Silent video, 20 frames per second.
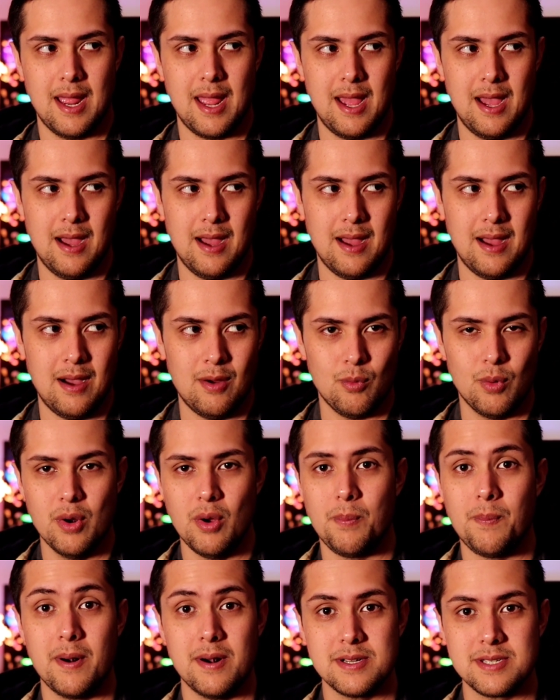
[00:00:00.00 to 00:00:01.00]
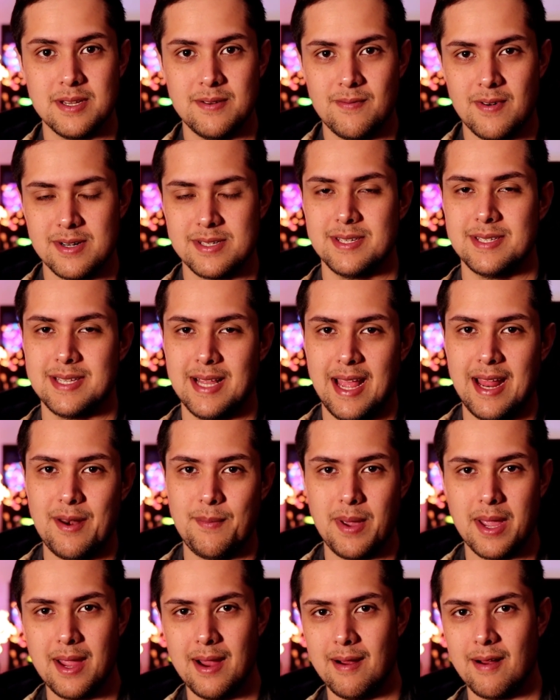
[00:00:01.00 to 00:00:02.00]
a, a real person versus an
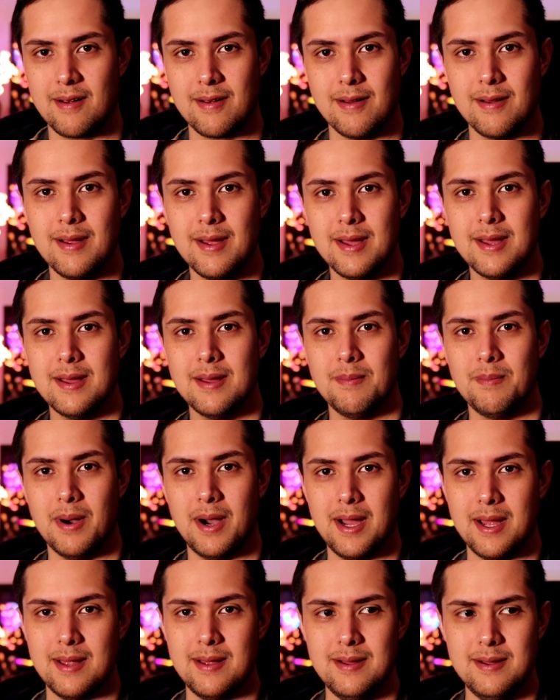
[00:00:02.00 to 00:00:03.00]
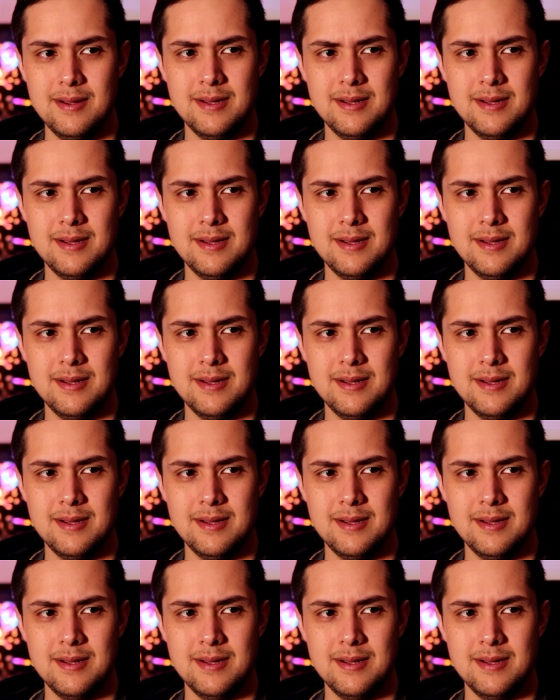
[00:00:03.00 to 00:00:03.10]
anime character. But